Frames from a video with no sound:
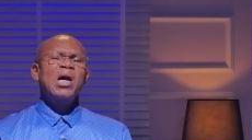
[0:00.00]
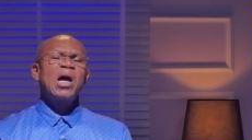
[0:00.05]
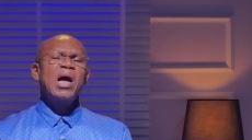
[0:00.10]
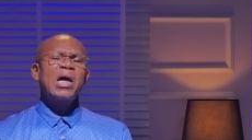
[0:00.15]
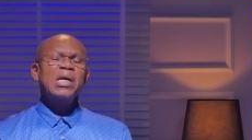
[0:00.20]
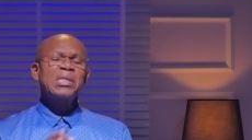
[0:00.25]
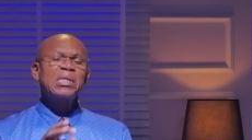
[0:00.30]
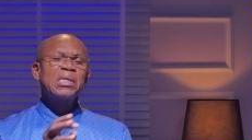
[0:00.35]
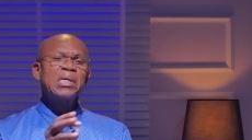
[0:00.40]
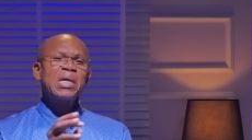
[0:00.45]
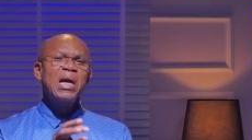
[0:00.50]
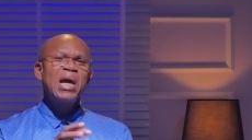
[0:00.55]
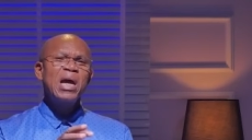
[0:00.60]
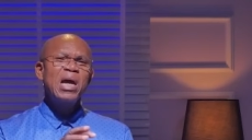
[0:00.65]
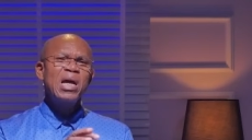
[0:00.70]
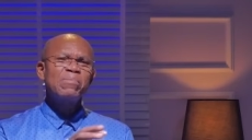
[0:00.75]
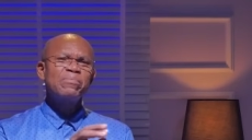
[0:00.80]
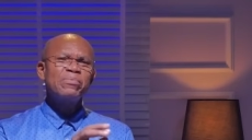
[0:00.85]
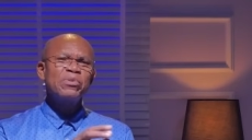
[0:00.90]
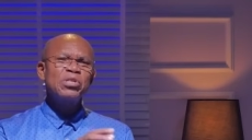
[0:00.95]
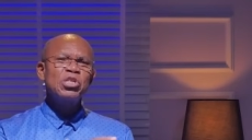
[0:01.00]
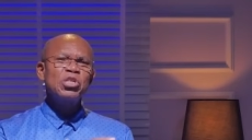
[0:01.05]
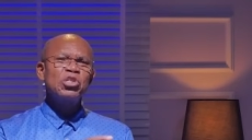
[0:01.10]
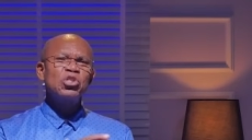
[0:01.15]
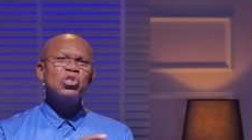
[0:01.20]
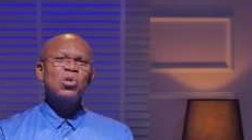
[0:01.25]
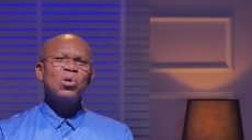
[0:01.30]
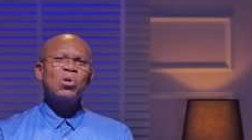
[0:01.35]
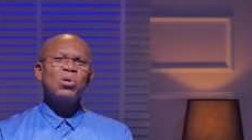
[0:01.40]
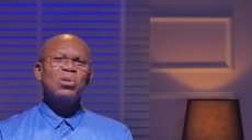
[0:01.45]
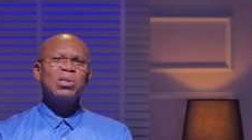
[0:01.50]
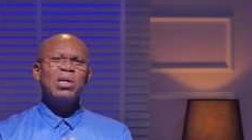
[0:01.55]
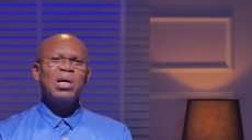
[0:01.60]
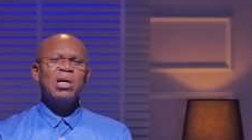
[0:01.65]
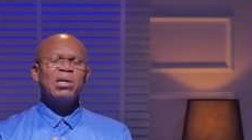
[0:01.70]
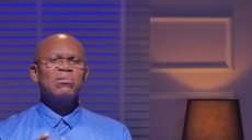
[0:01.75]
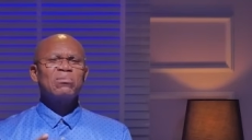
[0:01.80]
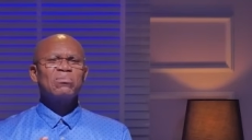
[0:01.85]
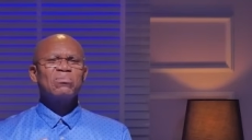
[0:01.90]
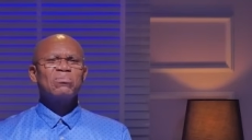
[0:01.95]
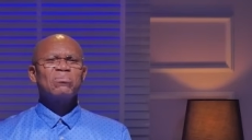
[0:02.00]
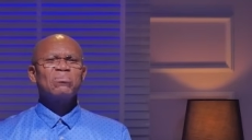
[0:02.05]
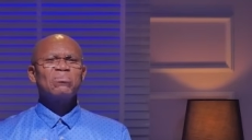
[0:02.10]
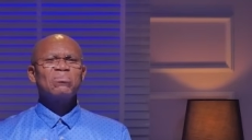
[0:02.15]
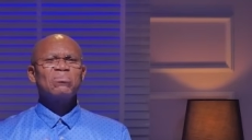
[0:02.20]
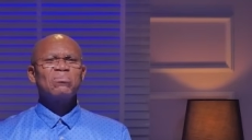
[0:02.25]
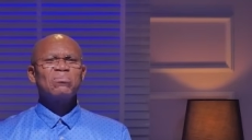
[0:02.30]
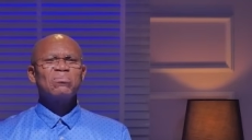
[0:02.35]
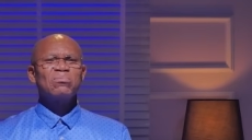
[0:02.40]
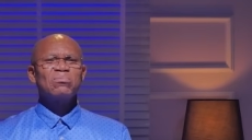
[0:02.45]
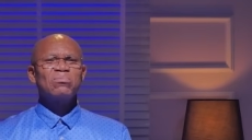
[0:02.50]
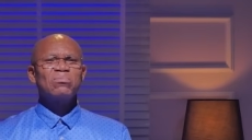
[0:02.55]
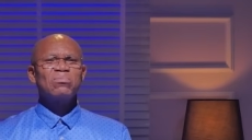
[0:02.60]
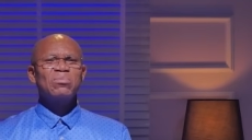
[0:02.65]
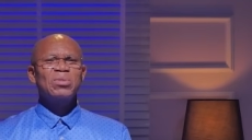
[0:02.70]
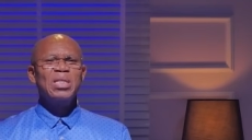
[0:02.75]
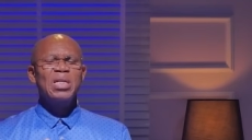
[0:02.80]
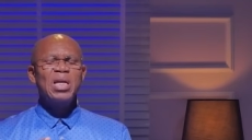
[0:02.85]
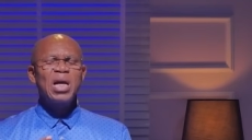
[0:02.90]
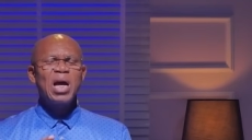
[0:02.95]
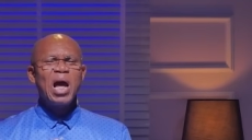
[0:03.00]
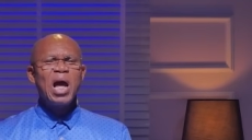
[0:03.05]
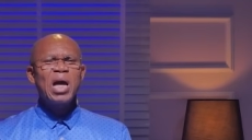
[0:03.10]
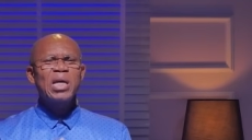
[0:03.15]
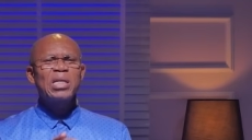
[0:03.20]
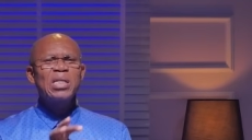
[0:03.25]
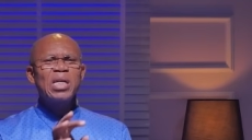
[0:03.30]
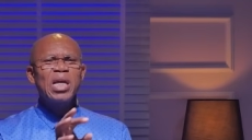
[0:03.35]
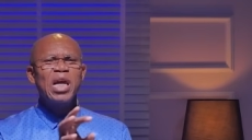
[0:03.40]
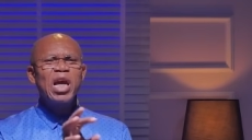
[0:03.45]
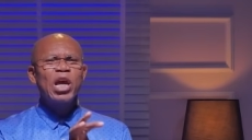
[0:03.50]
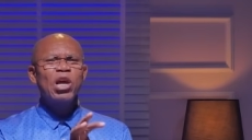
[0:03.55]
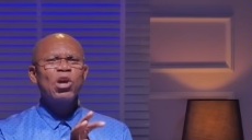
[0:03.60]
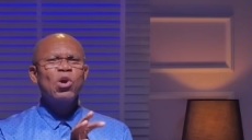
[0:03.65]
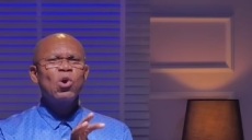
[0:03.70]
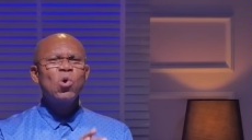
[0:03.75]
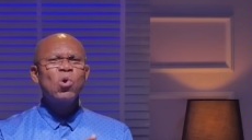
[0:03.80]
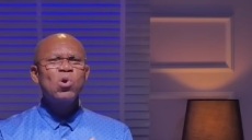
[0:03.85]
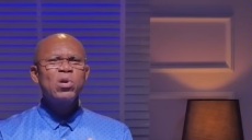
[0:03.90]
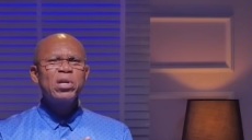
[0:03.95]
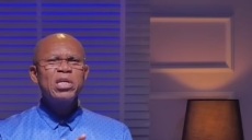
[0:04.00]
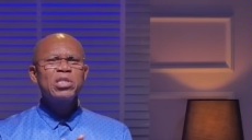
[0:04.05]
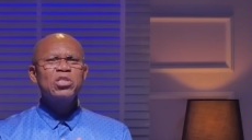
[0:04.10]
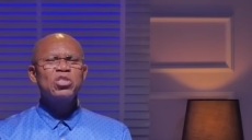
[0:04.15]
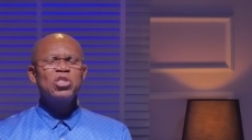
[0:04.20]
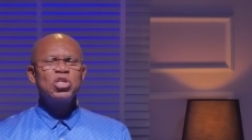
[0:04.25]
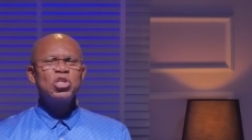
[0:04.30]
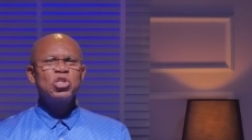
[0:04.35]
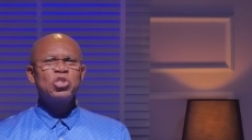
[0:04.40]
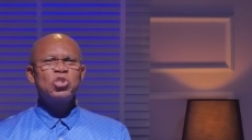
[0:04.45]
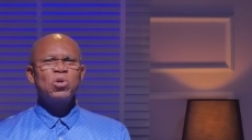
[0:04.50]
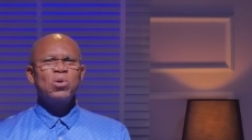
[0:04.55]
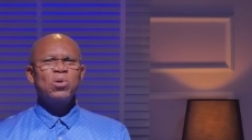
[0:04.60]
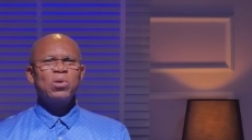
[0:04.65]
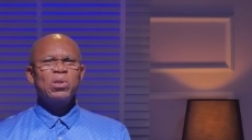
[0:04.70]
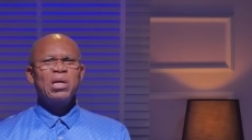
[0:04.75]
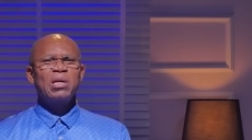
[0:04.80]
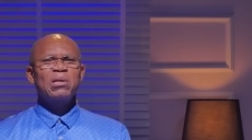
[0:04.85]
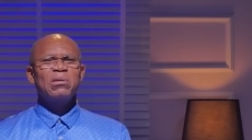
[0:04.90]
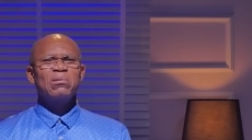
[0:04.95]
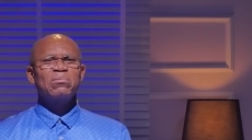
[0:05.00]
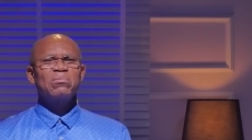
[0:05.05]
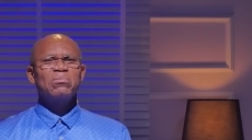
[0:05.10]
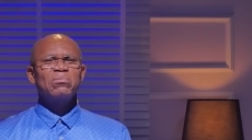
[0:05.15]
and help each other, and encourage each other.